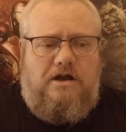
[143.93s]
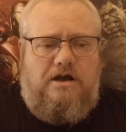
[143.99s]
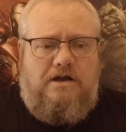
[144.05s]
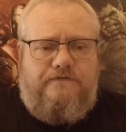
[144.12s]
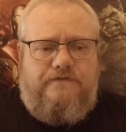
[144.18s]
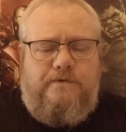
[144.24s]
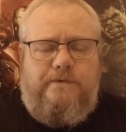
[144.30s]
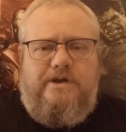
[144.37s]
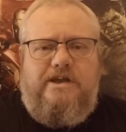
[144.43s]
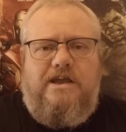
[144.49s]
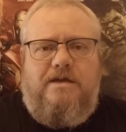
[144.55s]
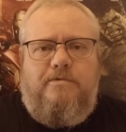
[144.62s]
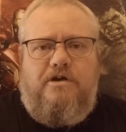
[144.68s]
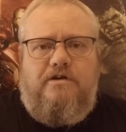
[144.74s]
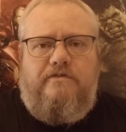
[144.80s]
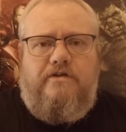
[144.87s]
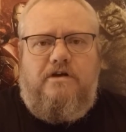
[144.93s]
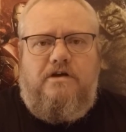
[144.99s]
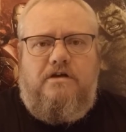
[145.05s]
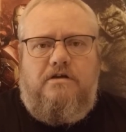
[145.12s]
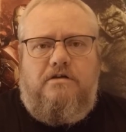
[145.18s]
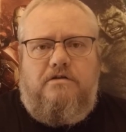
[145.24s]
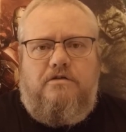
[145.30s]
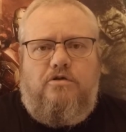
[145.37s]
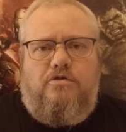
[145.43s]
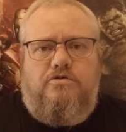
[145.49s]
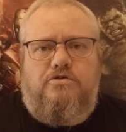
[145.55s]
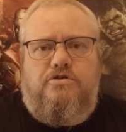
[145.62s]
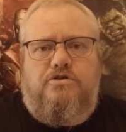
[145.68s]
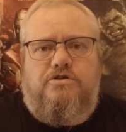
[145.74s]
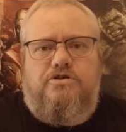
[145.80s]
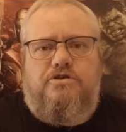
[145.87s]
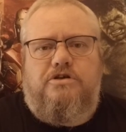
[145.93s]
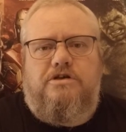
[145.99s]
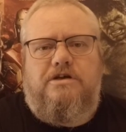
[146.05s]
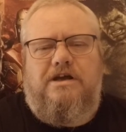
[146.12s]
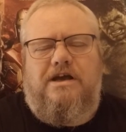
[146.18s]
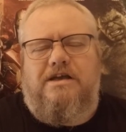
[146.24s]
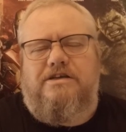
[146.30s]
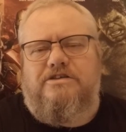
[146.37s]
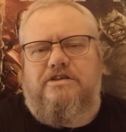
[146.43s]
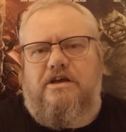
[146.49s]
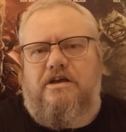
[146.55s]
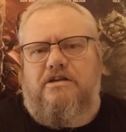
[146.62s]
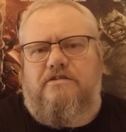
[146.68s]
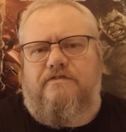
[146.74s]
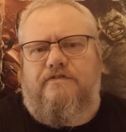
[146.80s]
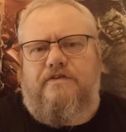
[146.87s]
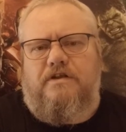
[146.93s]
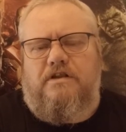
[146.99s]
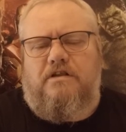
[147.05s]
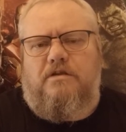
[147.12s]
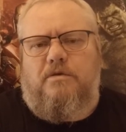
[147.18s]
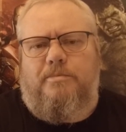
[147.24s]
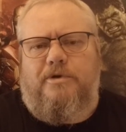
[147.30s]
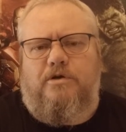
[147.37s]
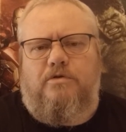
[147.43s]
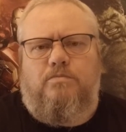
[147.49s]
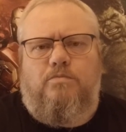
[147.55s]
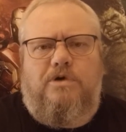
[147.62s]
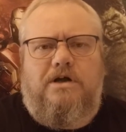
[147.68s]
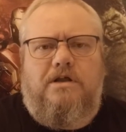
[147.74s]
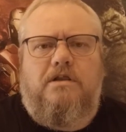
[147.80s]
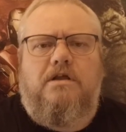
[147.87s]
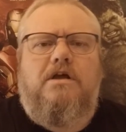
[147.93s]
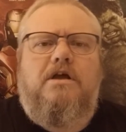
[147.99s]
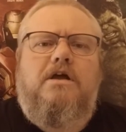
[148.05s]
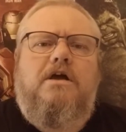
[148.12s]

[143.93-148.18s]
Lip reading: after we came out of our lunch, I started to feel a little bit unwell.